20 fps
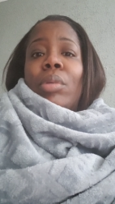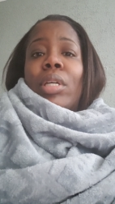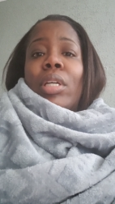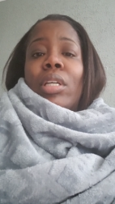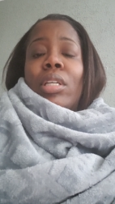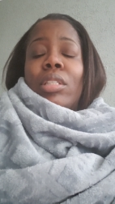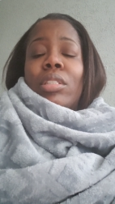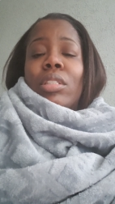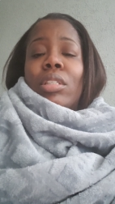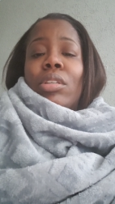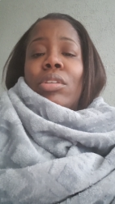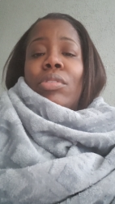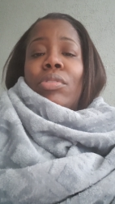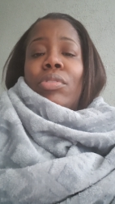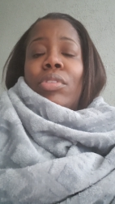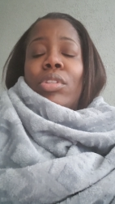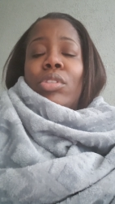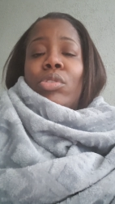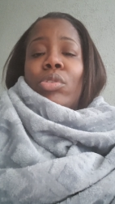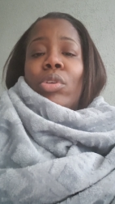because
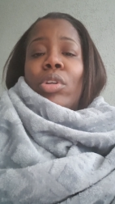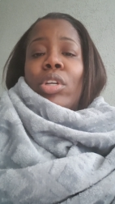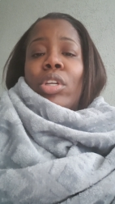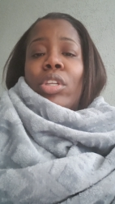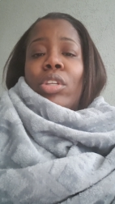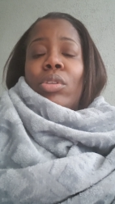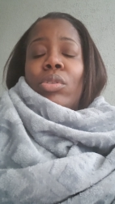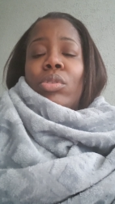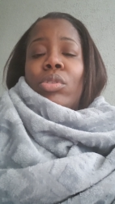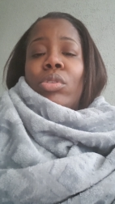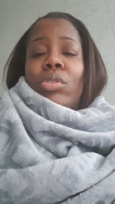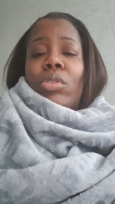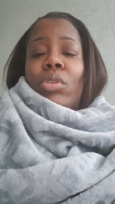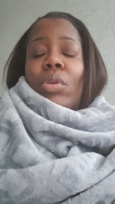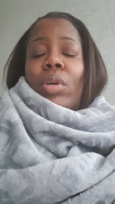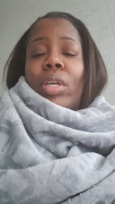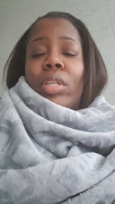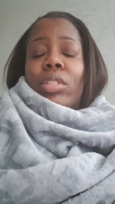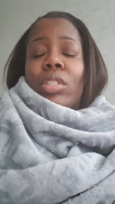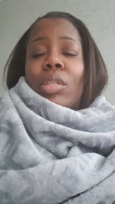of the drug use. You know
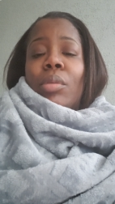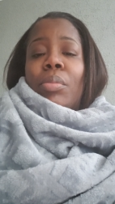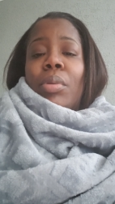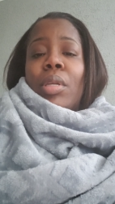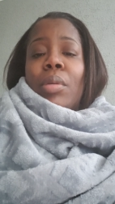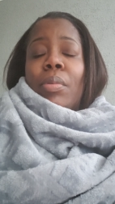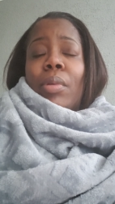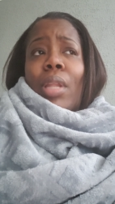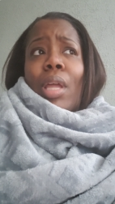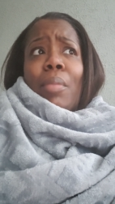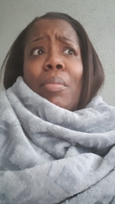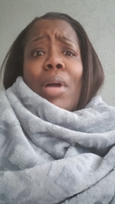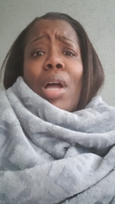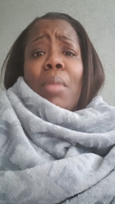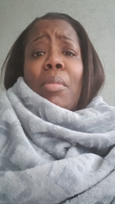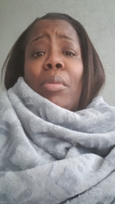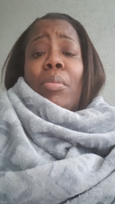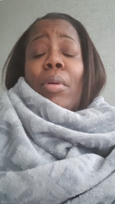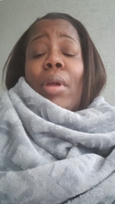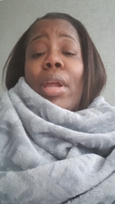how some people like
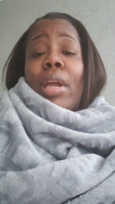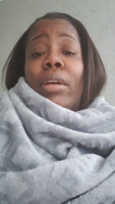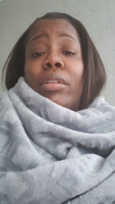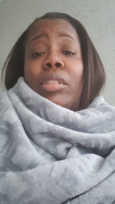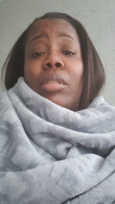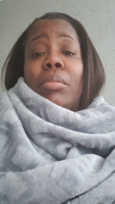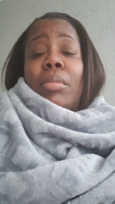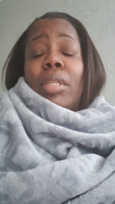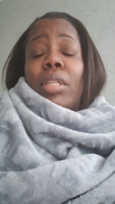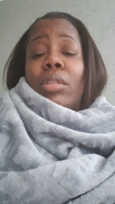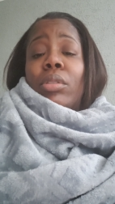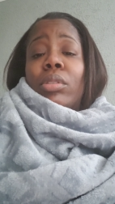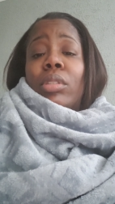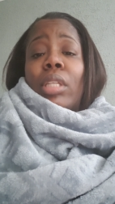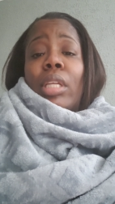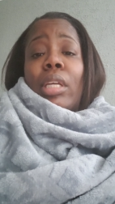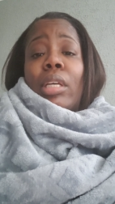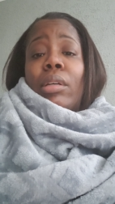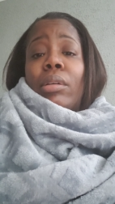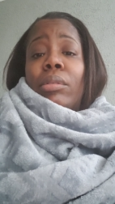Bobby Brown to me don't
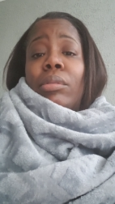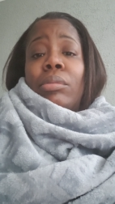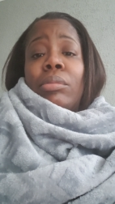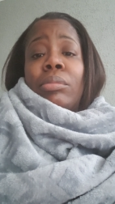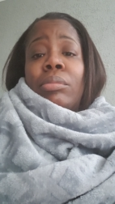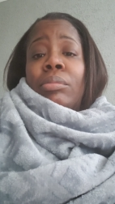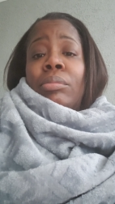sound.